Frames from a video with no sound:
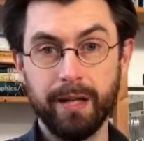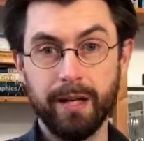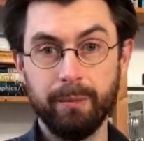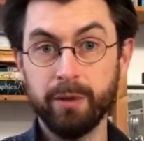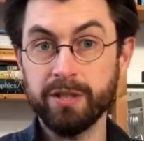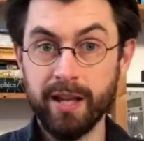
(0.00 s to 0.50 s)

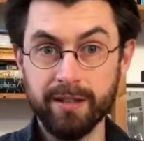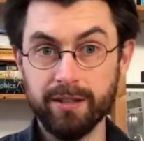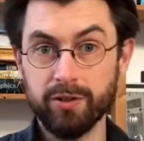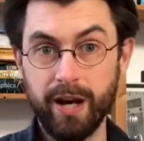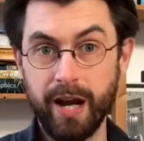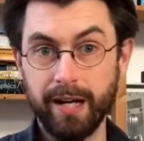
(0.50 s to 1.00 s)
present the
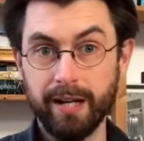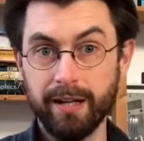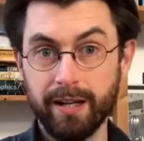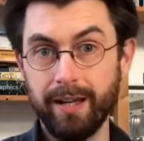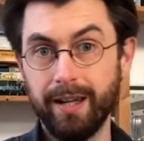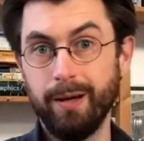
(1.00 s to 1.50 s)
track,
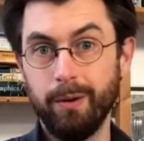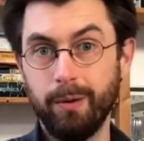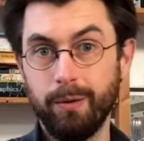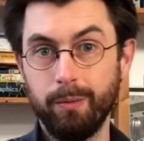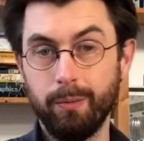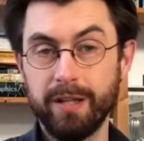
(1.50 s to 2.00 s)

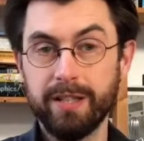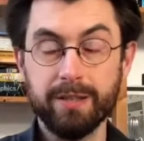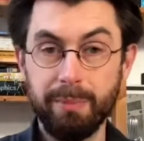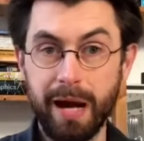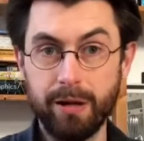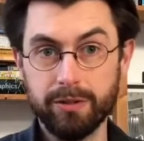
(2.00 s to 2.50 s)
what it's
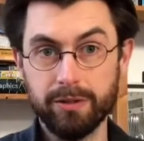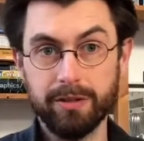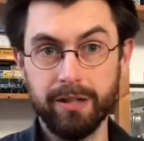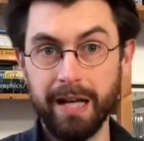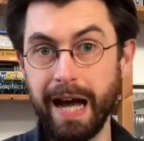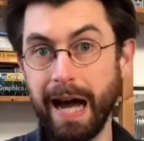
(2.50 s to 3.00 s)
about,
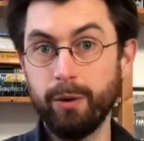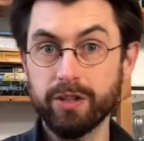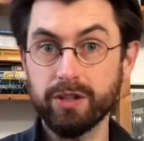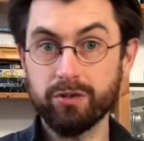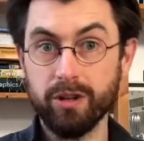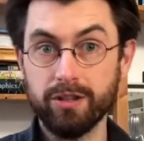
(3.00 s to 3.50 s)
how it's
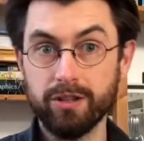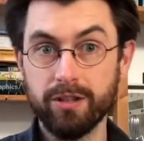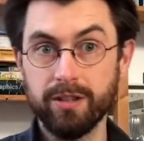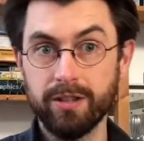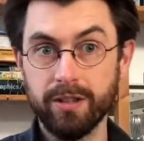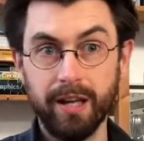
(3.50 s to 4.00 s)

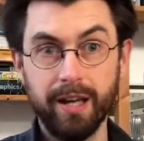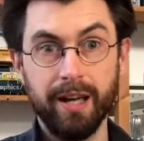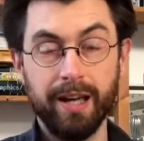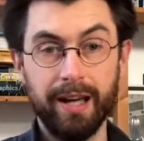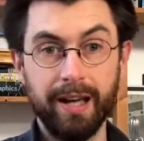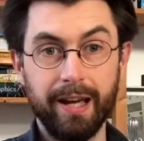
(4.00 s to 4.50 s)
structured,
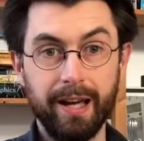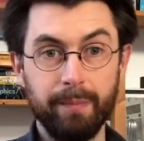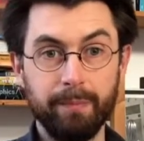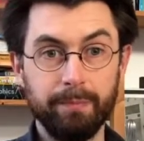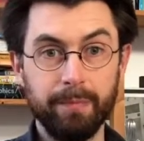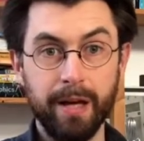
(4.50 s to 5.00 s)

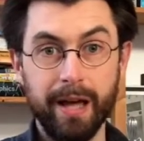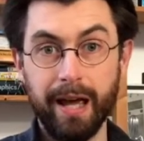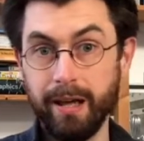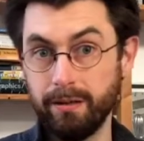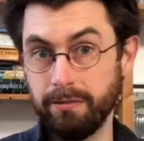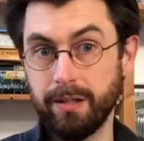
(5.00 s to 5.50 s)
and
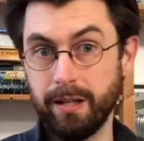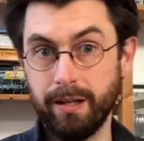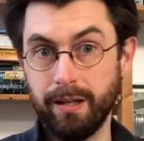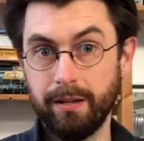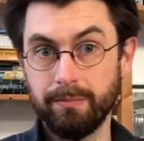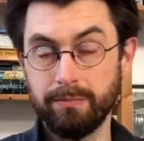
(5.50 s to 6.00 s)

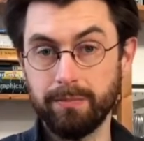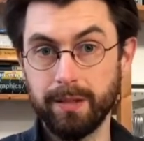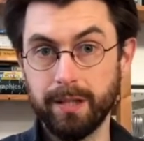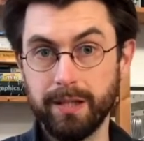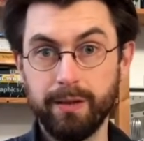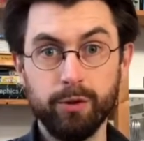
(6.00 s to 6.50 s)

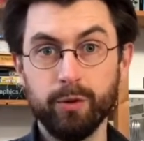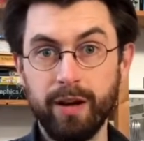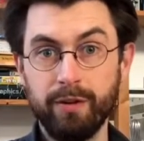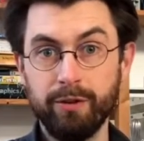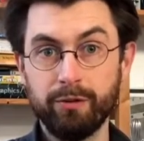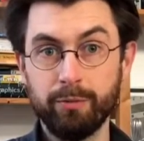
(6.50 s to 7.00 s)
give you
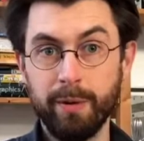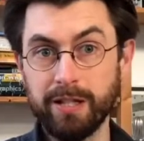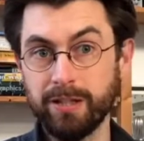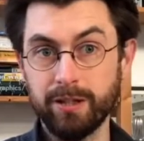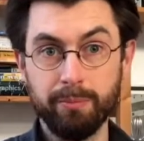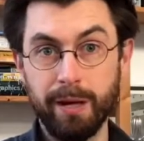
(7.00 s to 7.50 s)
enough
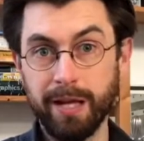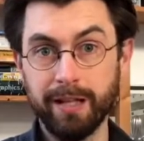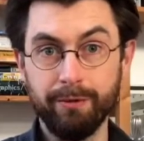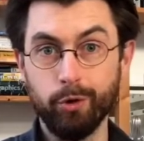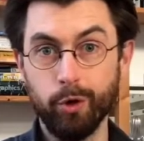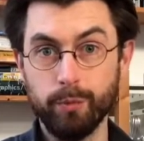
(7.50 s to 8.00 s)
information to make an
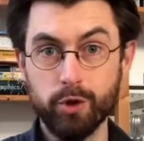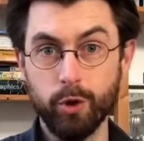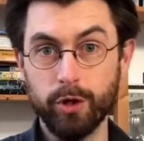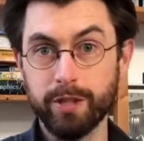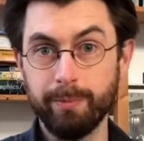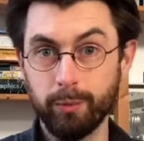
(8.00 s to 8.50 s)
informed
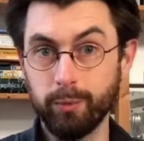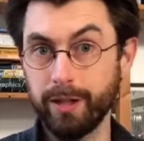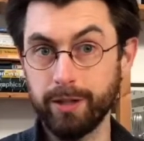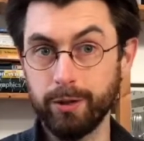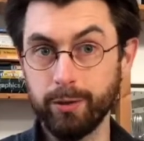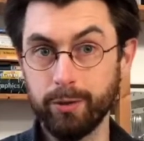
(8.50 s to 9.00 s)
choice about whether
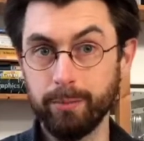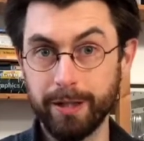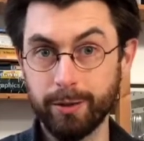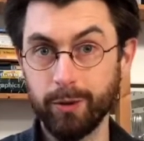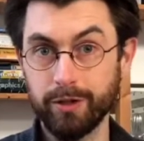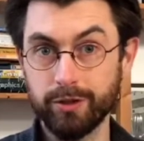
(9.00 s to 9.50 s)
you might
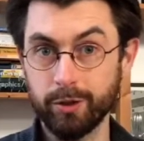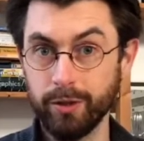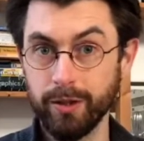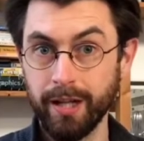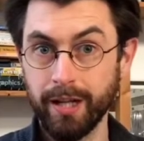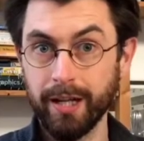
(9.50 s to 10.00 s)
want to
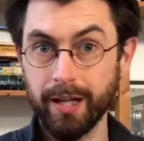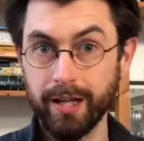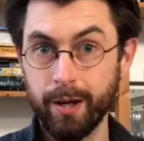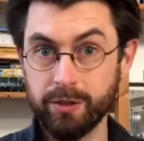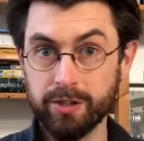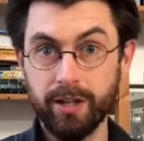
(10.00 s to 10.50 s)

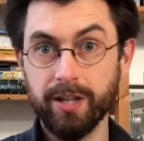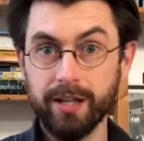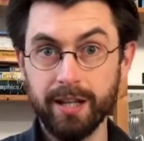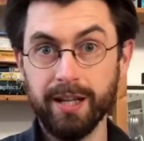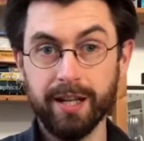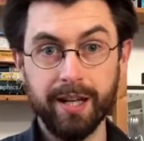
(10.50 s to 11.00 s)
come study
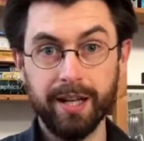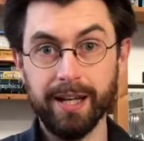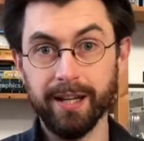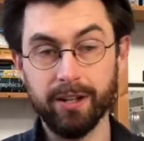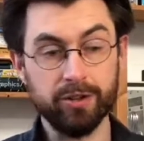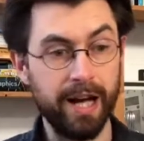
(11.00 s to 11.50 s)
in
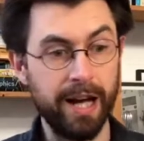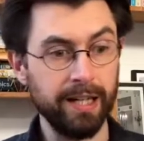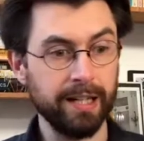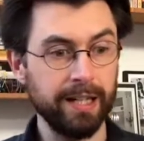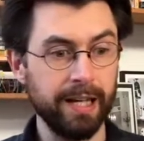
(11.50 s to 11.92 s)
our track.